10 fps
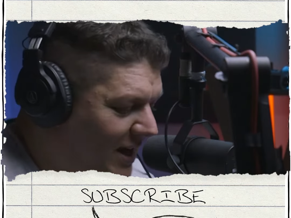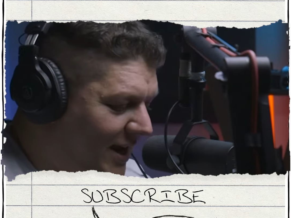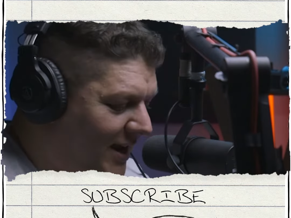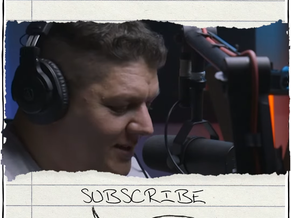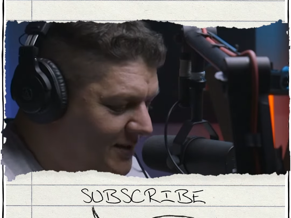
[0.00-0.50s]

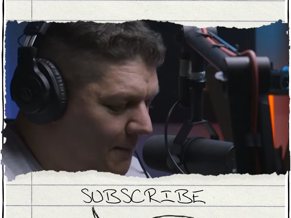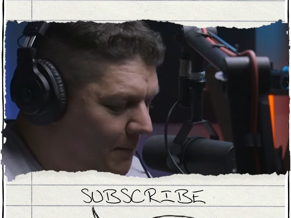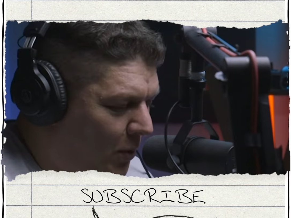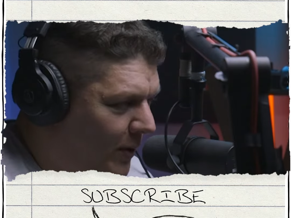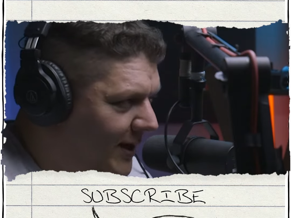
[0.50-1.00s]
say at some
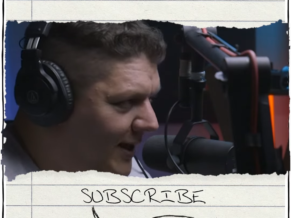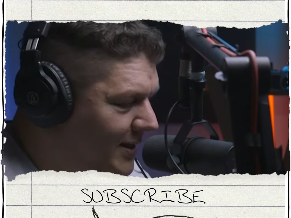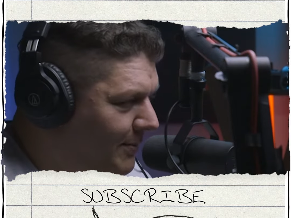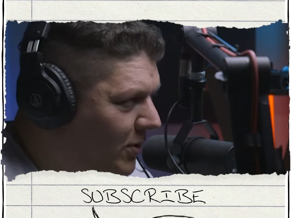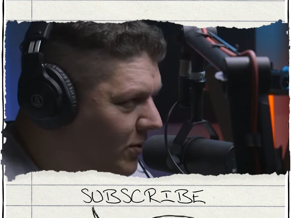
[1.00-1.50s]
point in
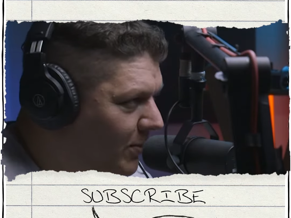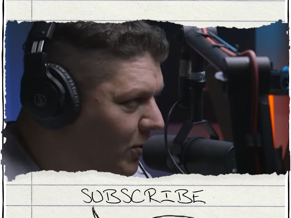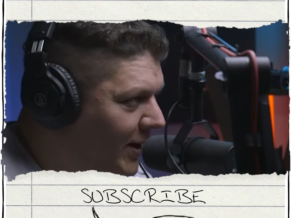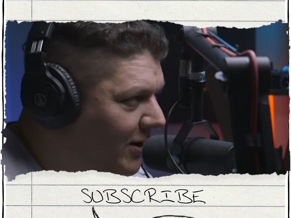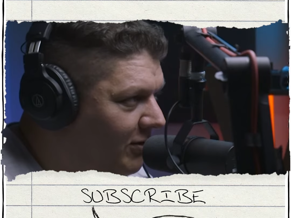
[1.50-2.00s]
the multiple
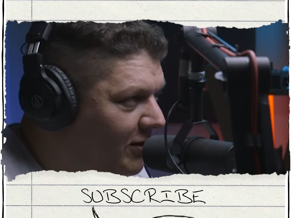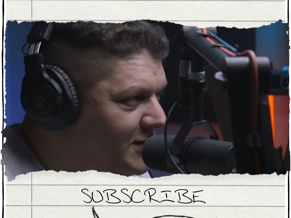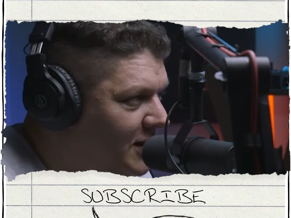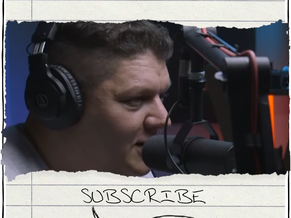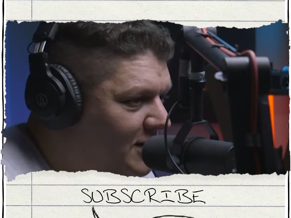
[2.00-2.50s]
paragraphs,
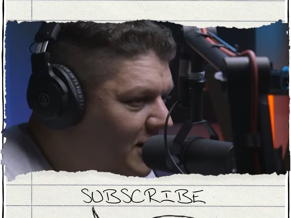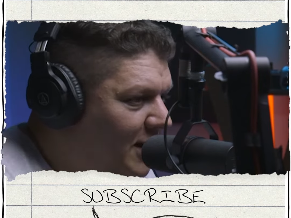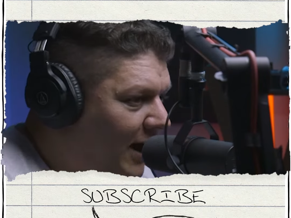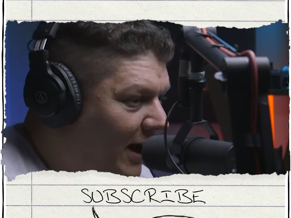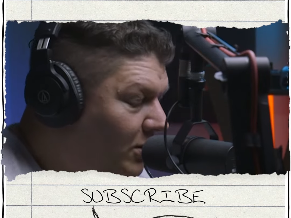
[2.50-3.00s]

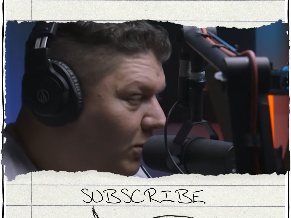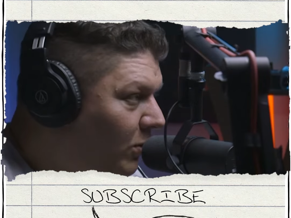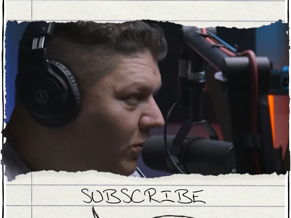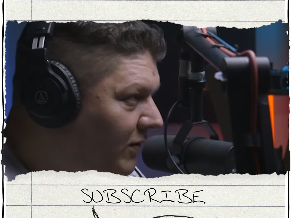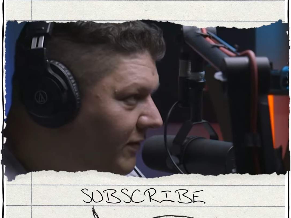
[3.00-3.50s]
and
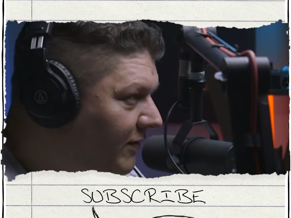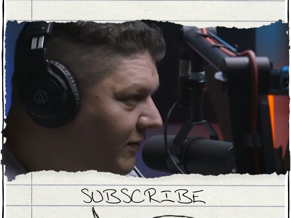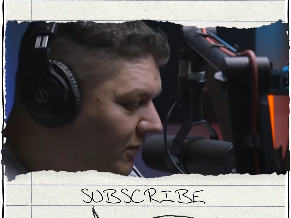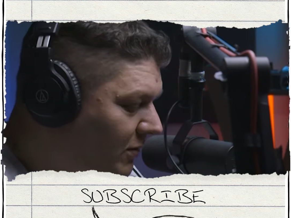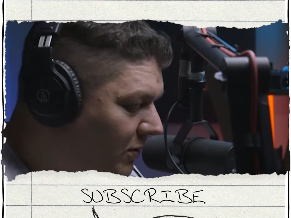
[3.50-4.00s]
all of
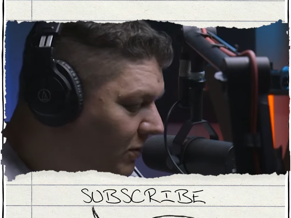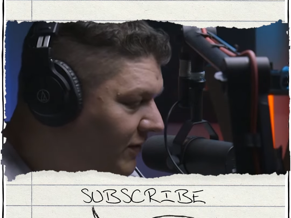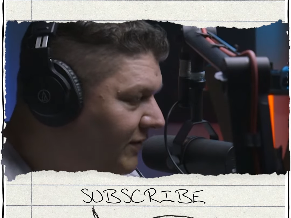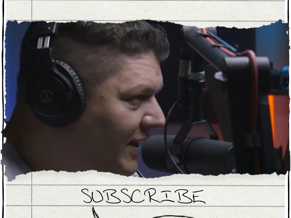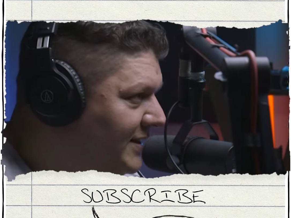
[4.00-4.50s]
all
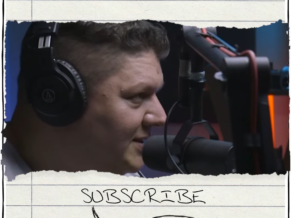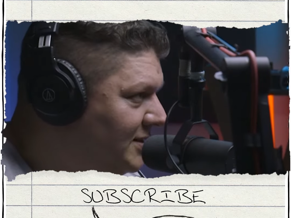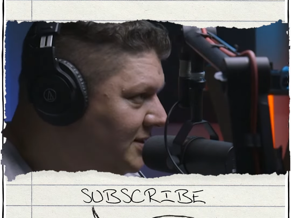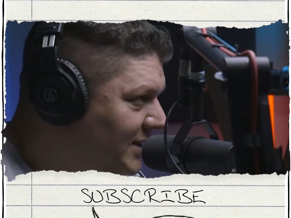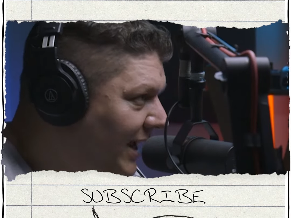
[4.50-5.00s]
of
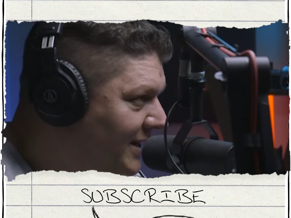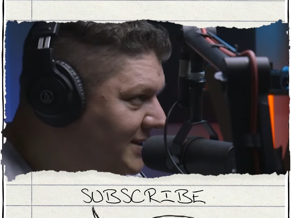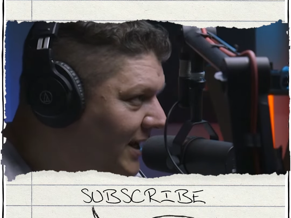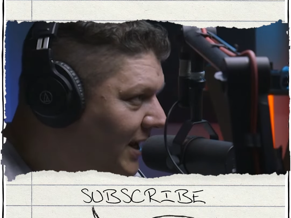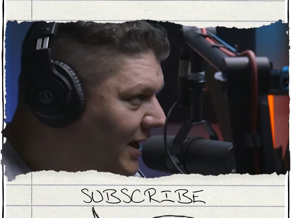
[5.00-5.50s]
this text
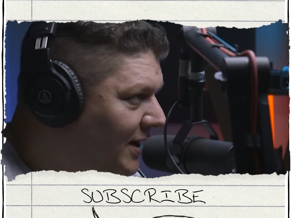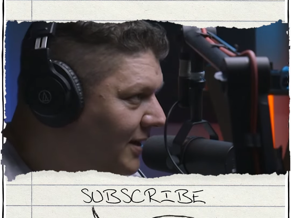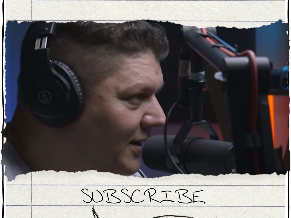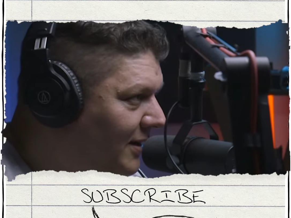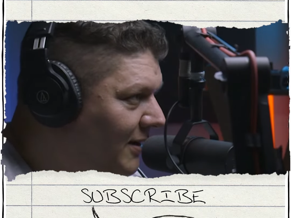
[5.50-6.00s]
here,
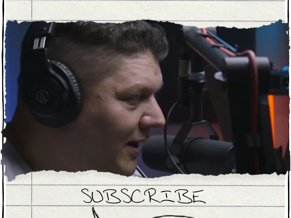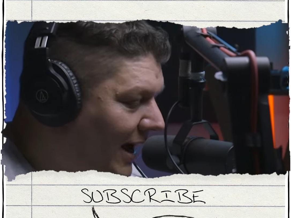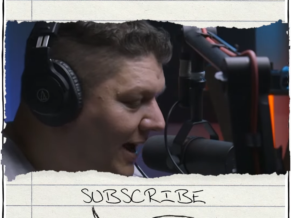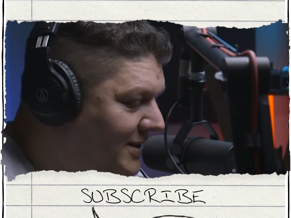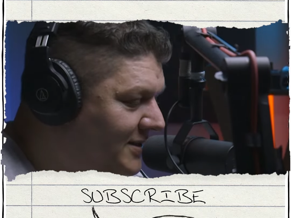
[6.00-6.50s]

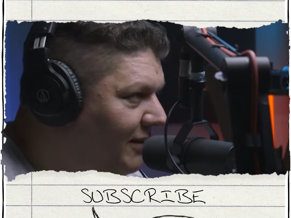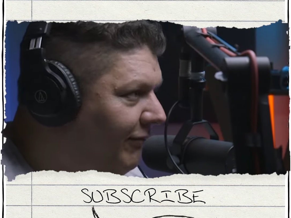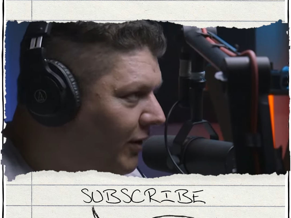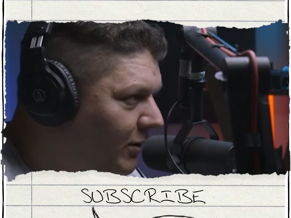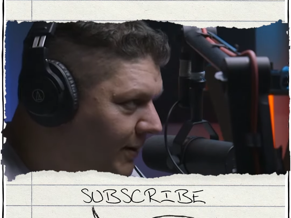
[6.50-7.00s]
and the
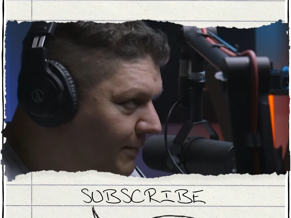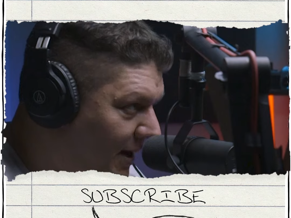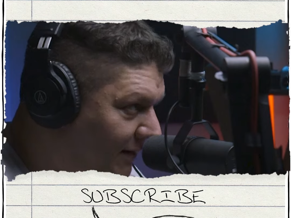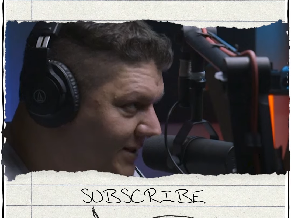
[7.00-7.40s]
following bit